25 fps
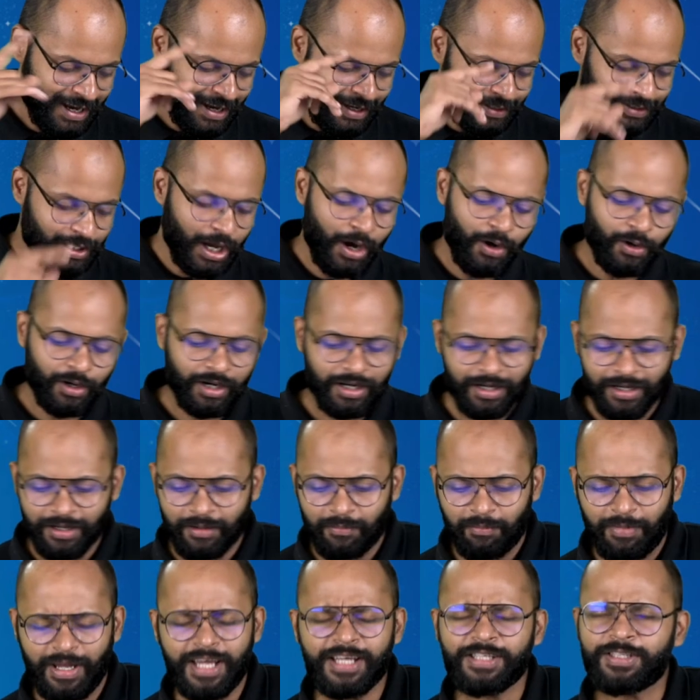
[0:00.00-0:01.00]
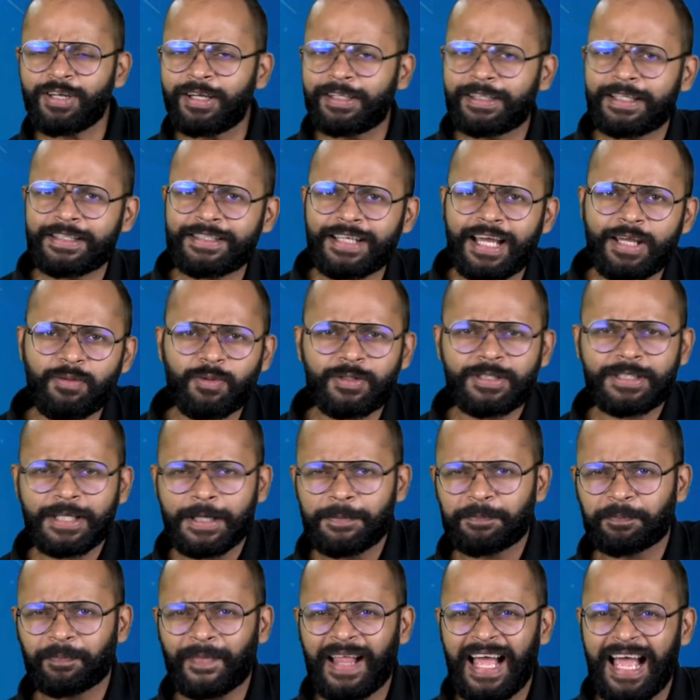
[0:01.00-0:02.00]
So, based on this, I would
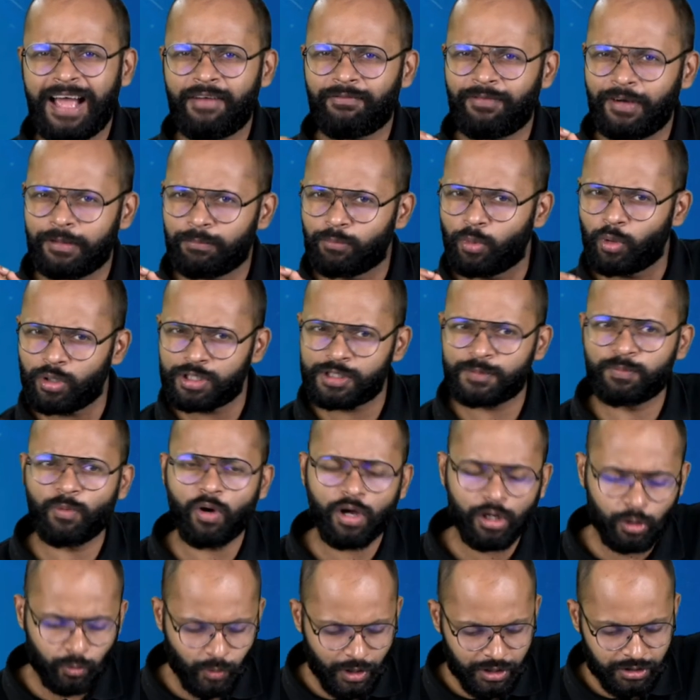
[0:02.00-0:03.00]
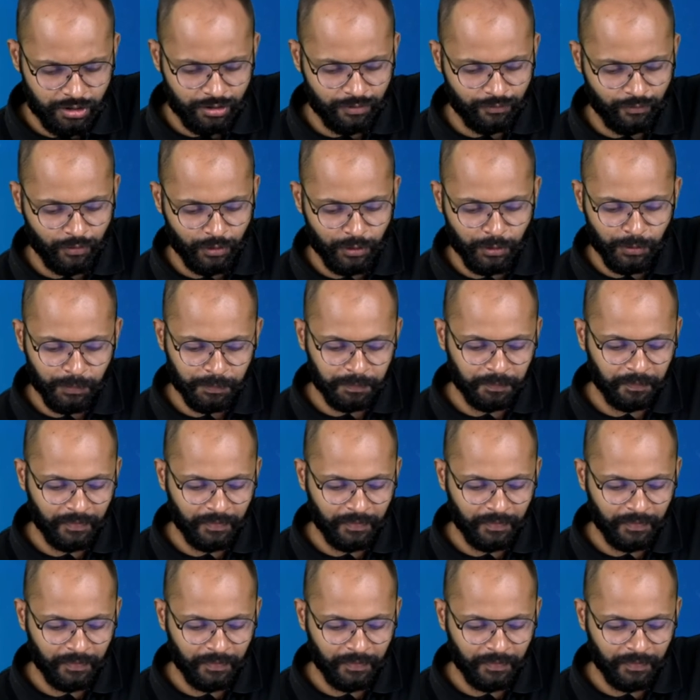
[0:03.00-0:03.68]
say I have one more small question for you.